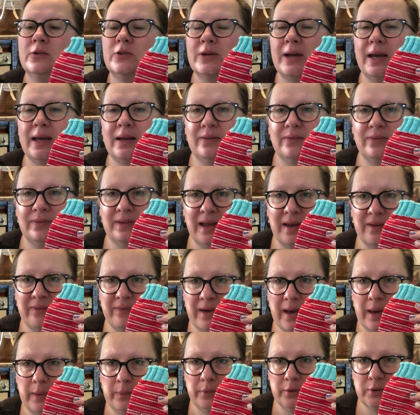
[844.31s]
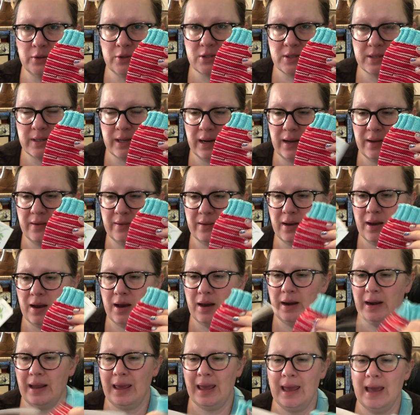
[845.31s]
dragonfly fibers that I
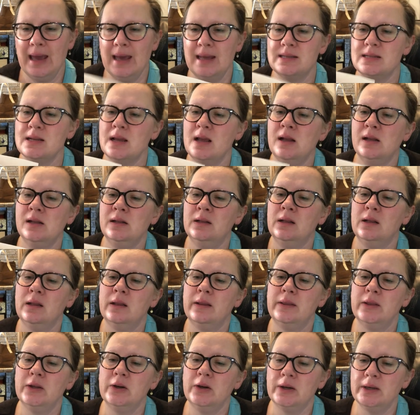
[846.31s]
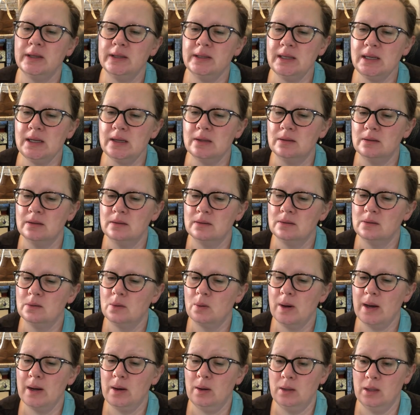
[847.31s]
got at the Hook and Needle
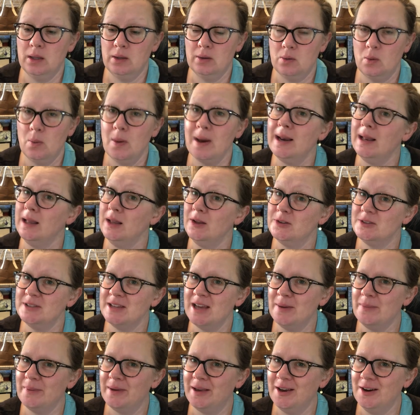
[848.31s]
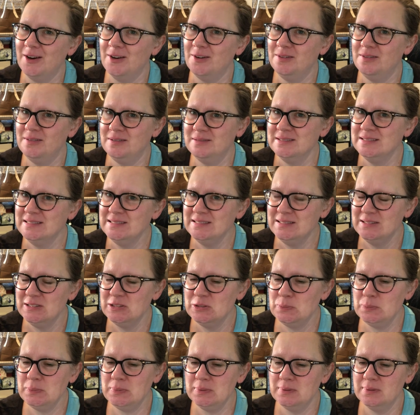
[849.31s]
quite a, quite a long time ago.
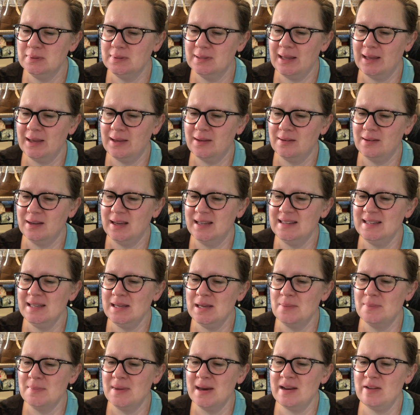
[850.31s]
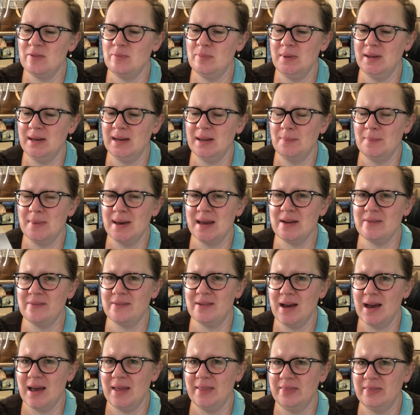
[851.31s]
Like, I think it might have been, I might have
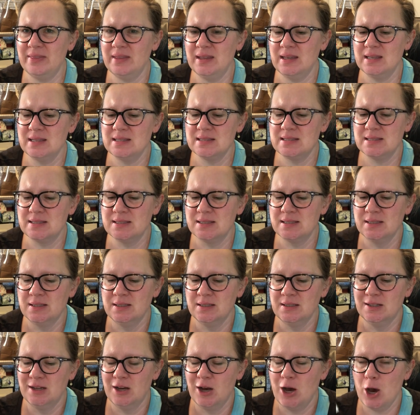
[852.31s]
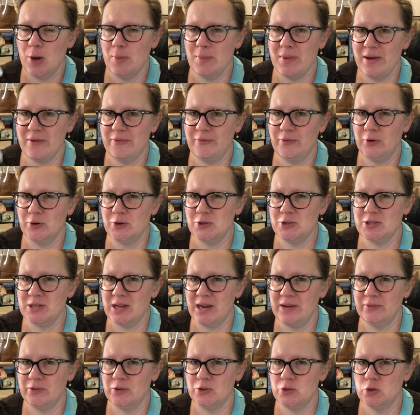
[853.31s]
gotten this on my first
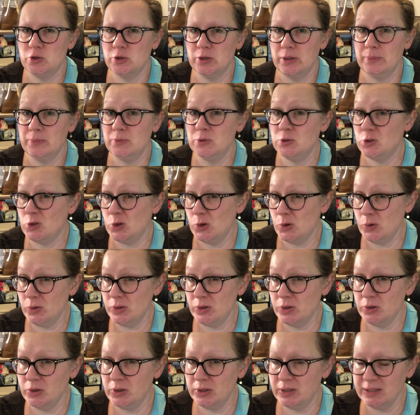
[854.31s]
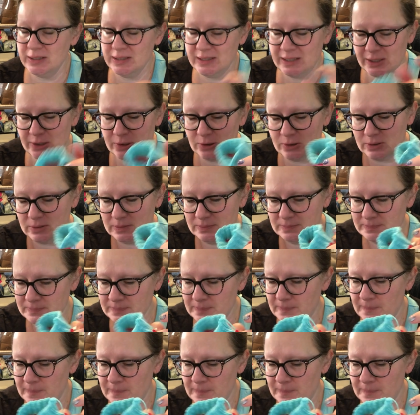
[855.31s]
ever trip to the Hook and Needle.